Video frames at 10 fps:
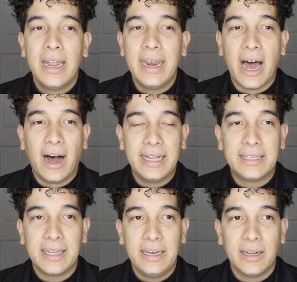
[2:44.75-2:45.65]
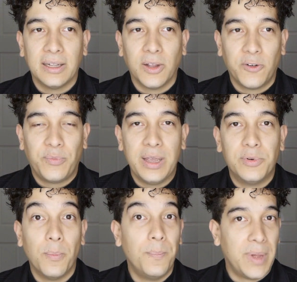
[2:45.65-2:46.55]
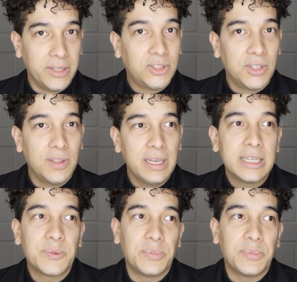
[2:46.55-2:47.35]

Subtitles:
Now, I'd seen a lot of people mention this,